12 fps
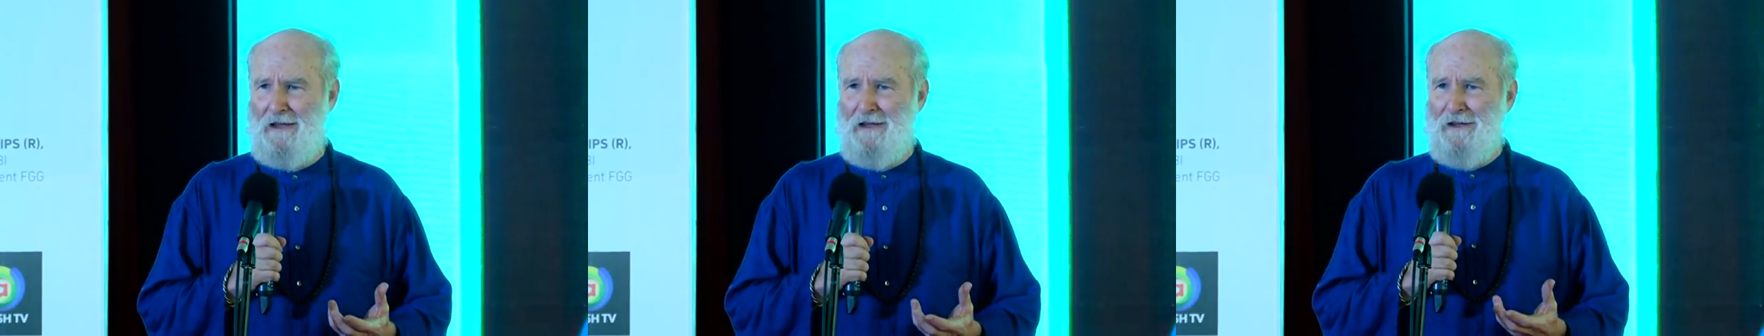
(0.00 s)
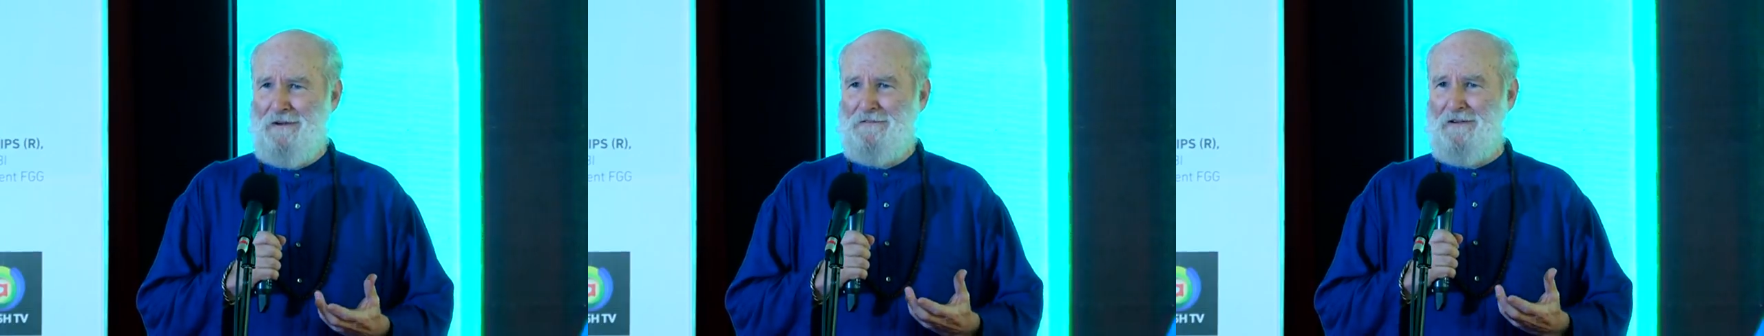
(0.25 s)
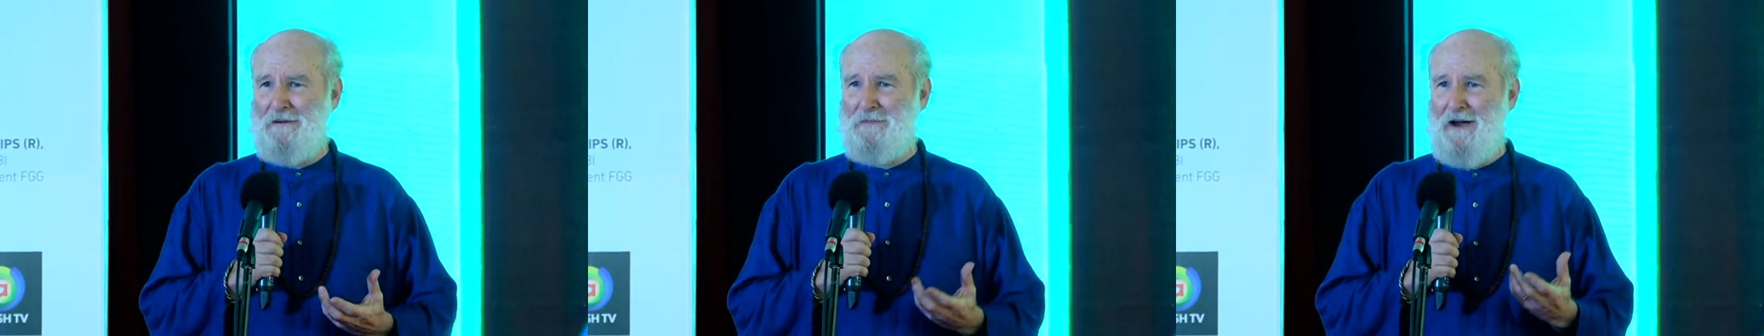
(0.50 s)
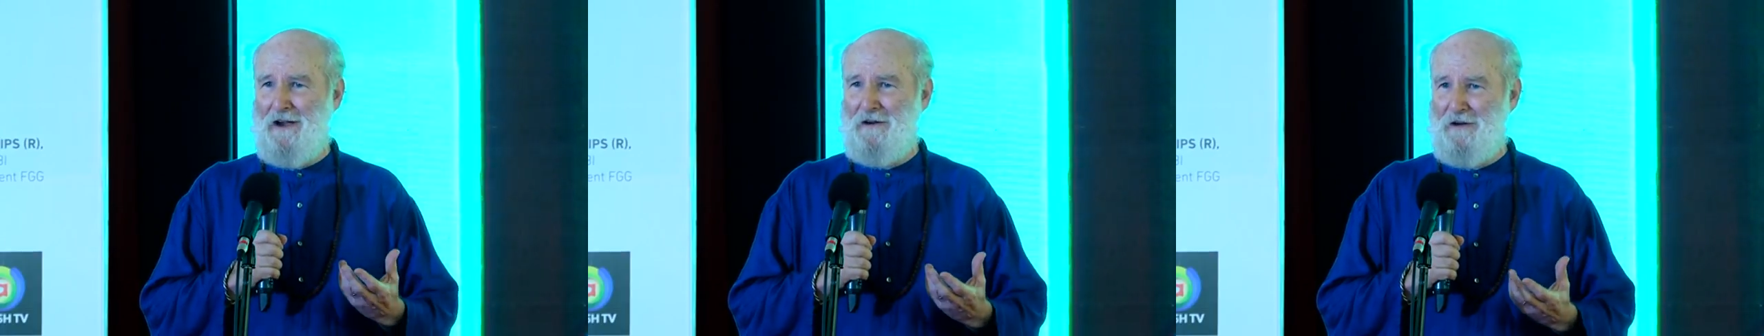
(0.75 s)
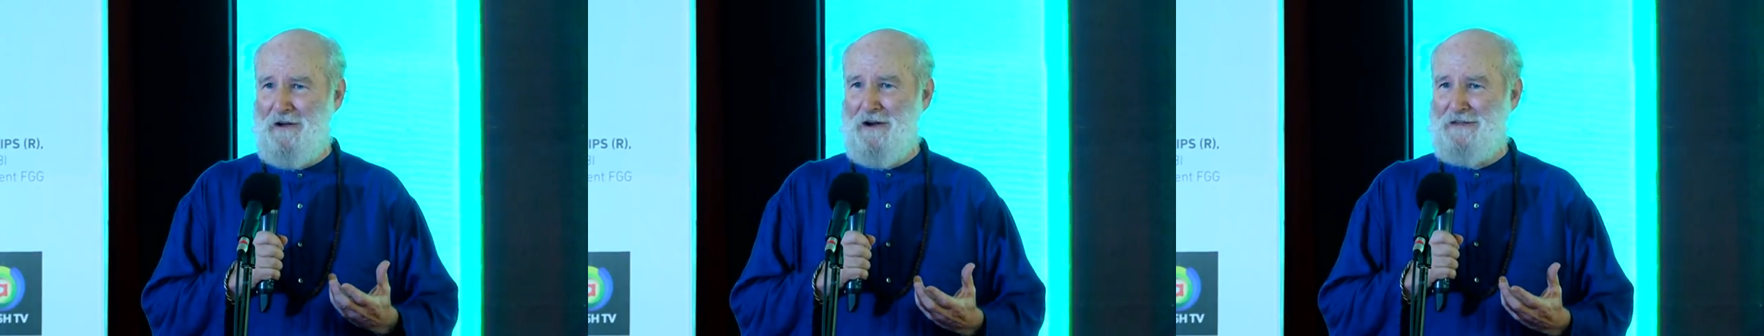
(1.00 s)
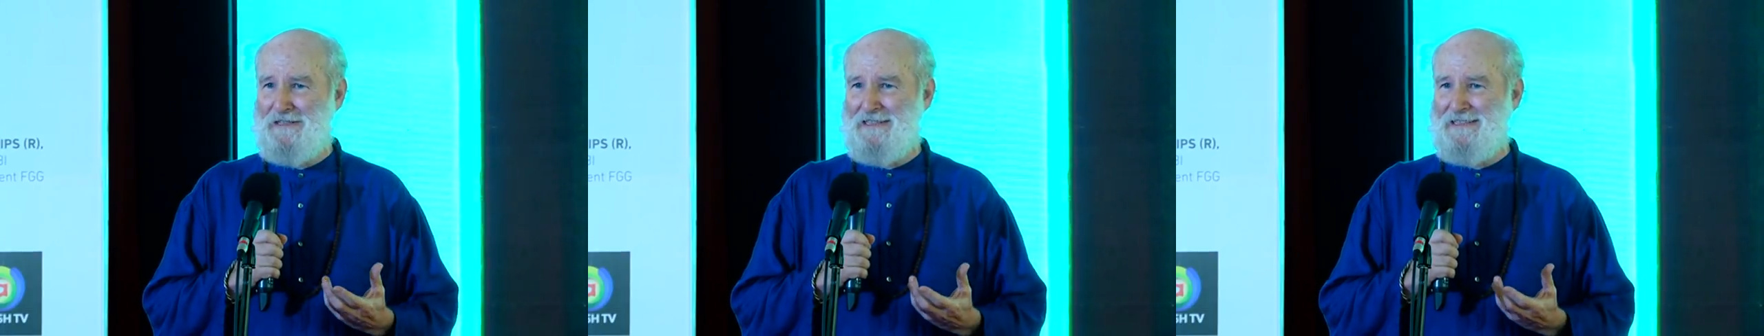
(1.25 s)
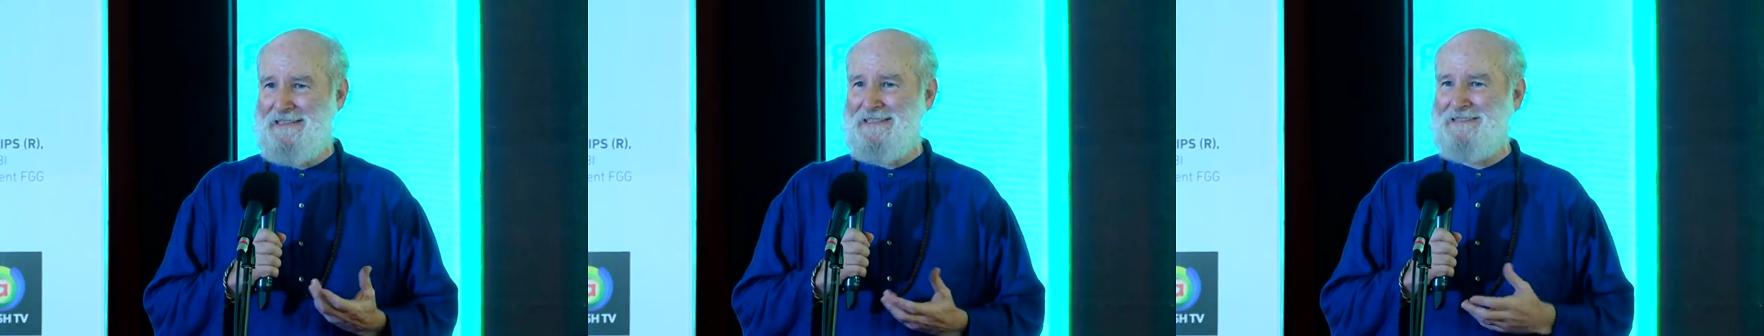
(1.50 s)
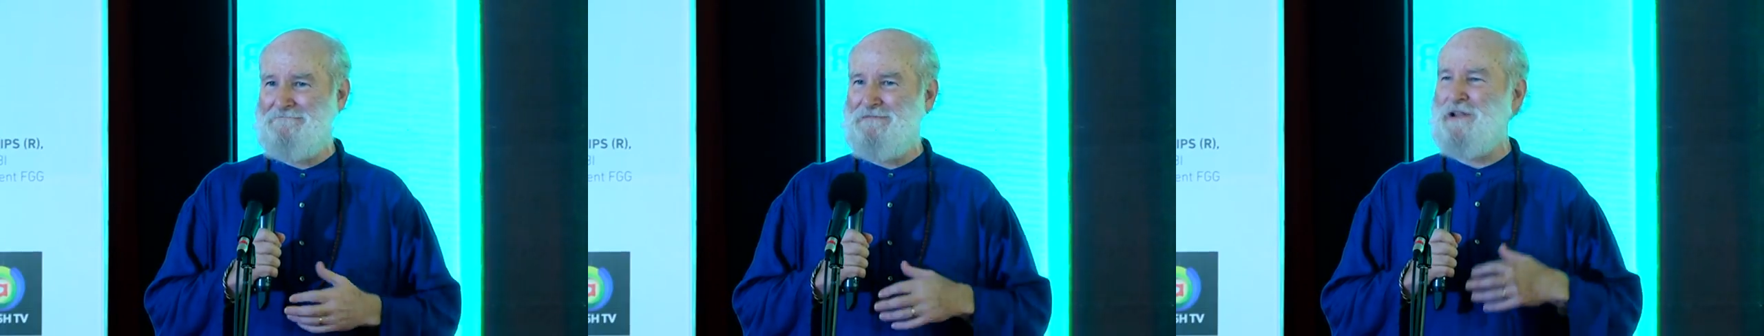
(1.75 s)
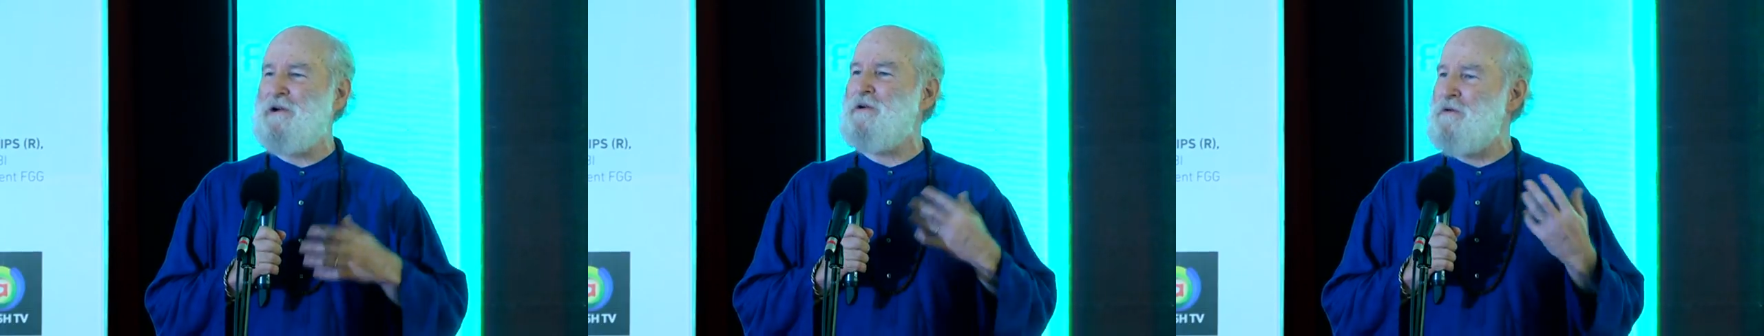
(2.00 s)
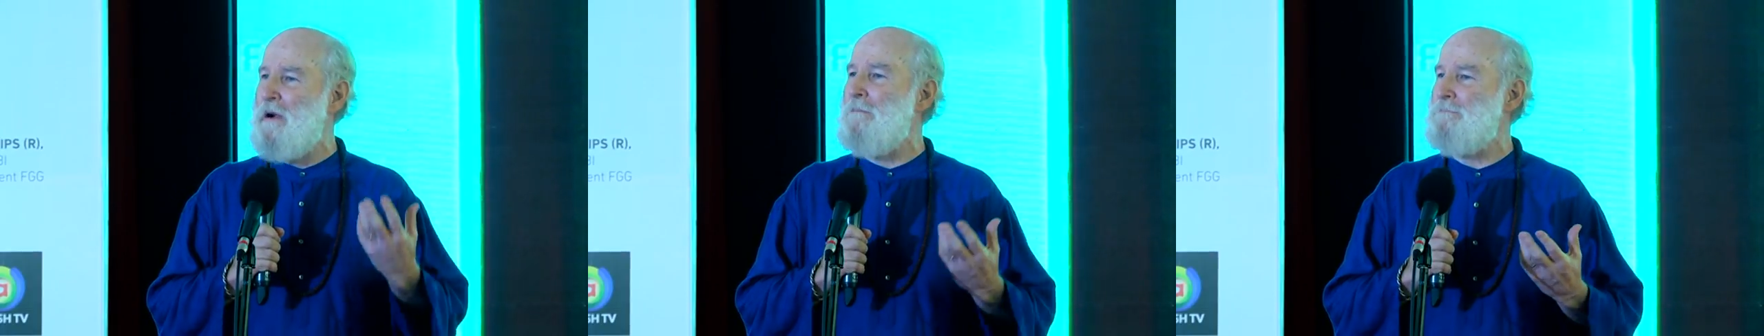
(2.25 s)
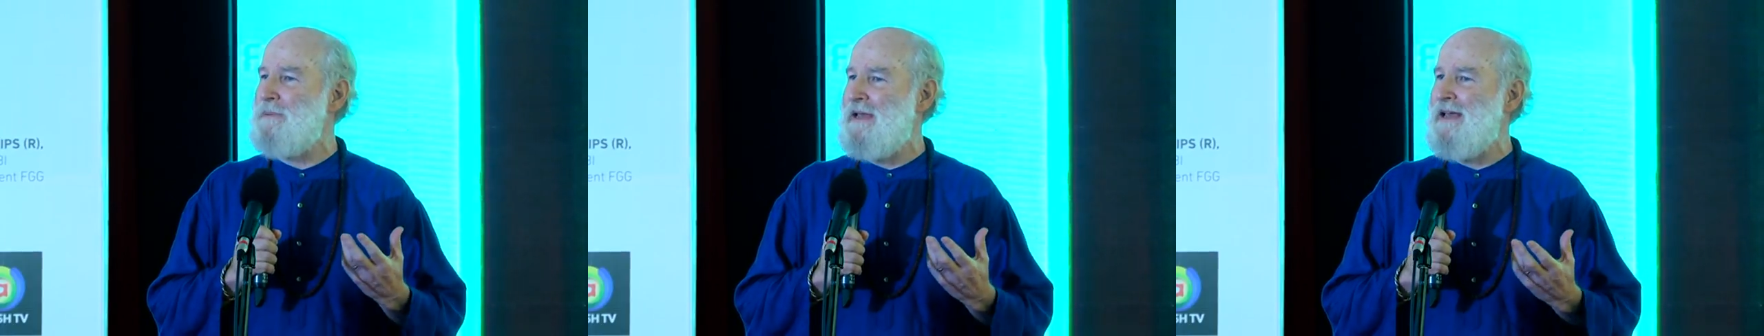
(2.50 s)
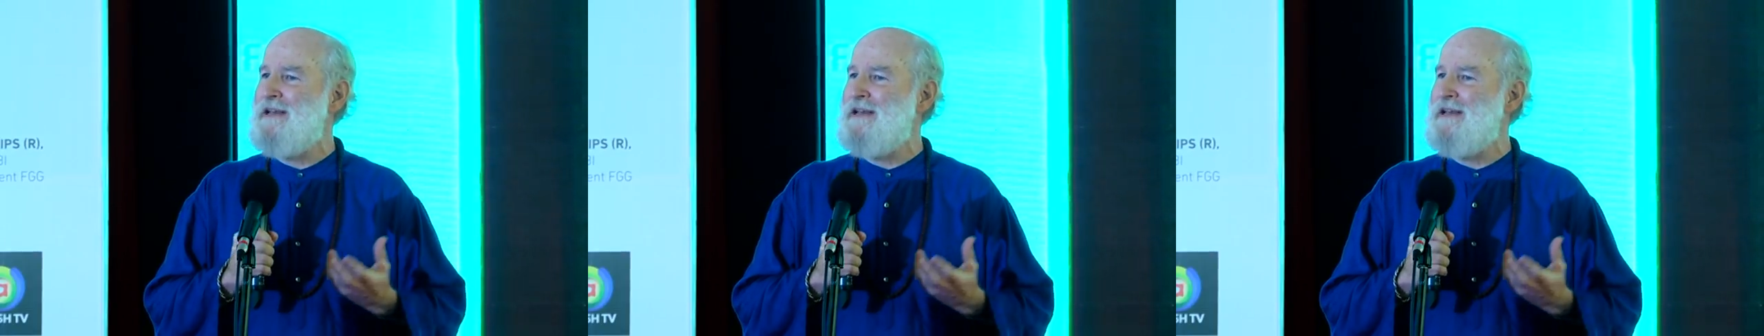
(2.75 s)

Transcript: from higher consciousness. A little grumpy.